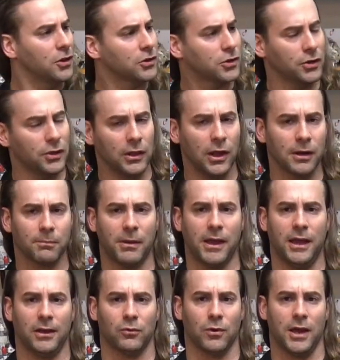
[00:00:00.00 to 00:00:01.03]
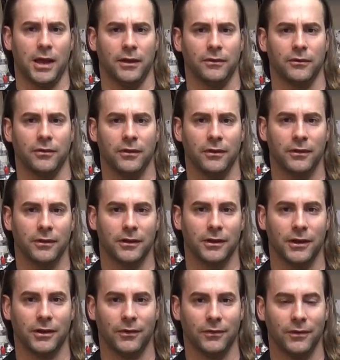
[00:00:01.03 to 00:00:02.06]
Good luck paying rent, you
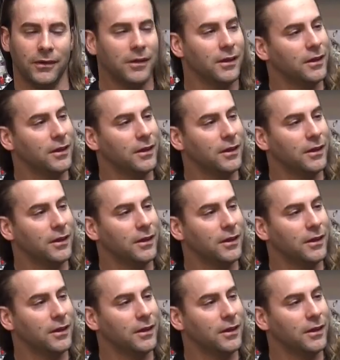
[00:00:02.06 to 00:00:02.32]
know?